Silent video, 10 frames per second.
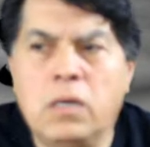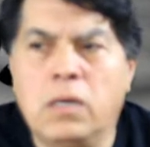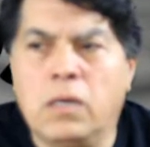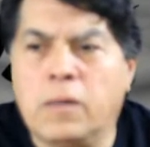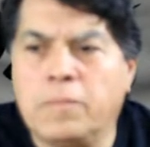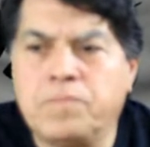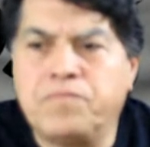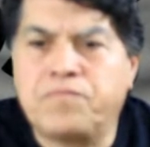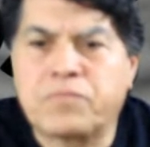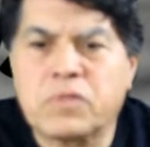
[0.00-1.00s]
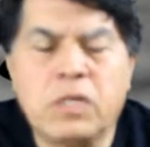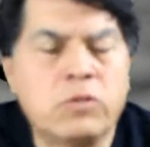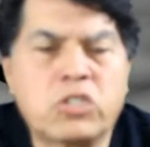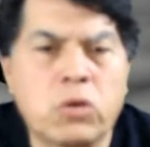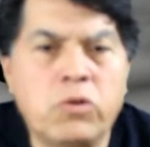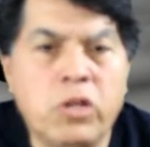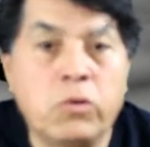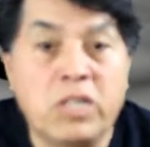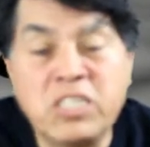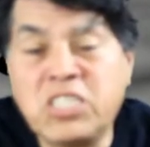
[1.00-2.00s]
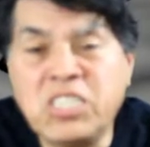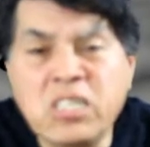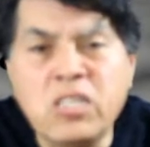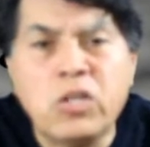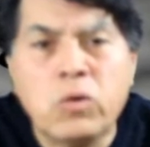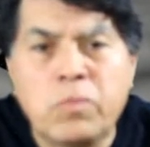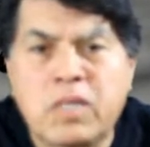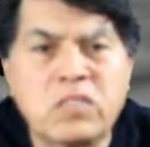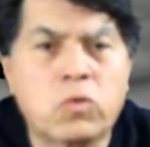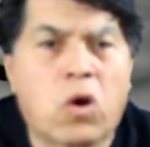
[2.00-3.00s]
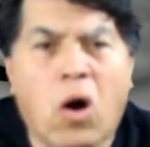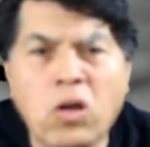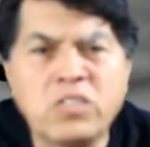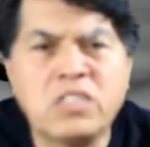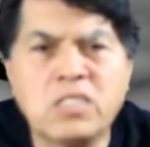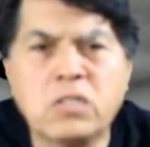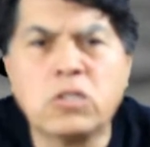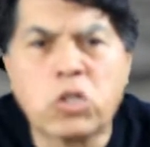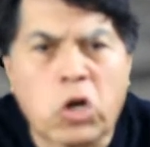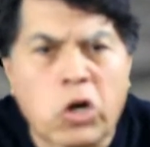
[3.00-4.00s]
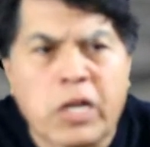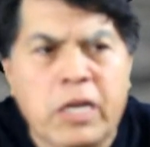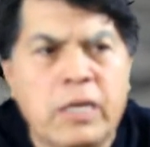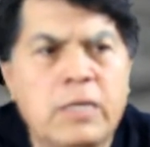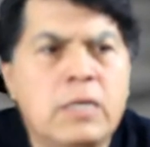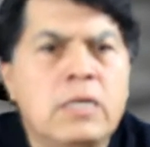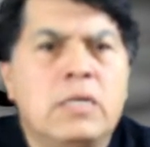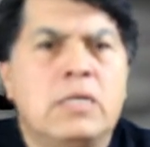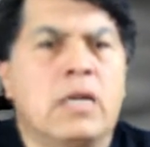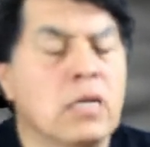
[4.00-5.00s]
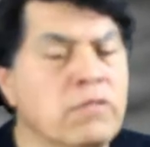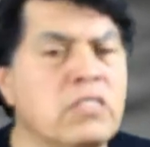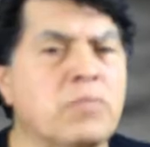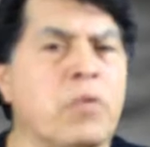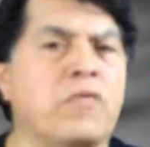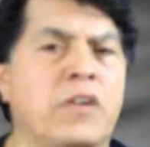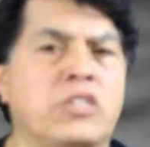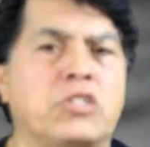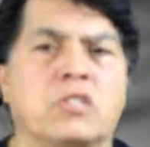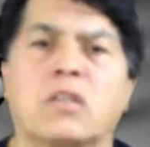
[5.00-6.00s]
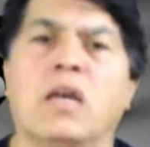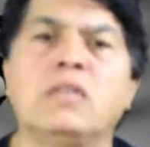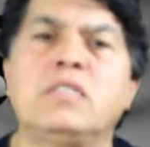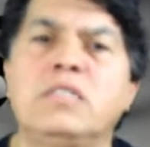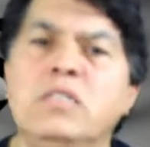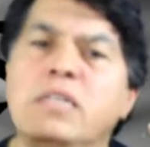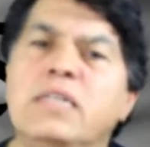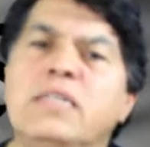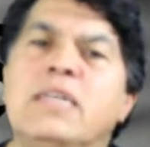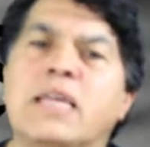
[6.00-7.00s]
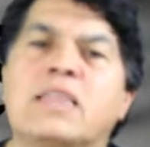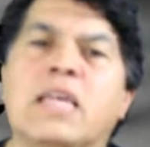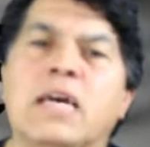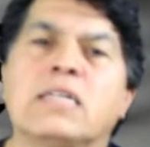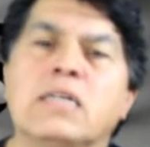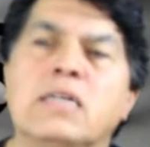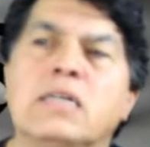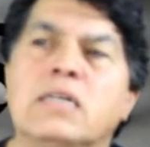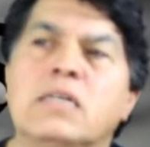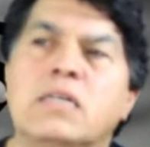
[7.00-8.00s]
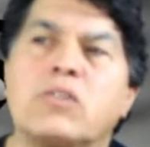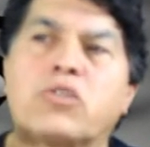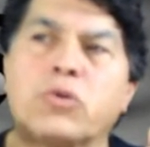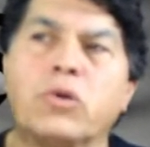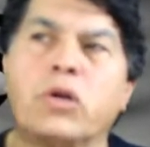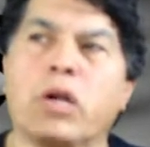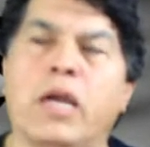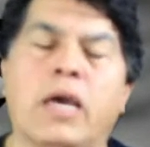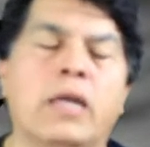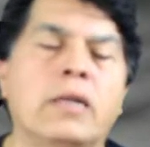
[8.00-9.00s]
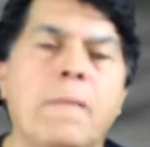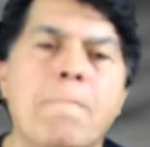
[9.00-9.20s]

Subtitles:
it was so new. It's still new because we're all still learning. None of us are professionals. You need to get that through your head.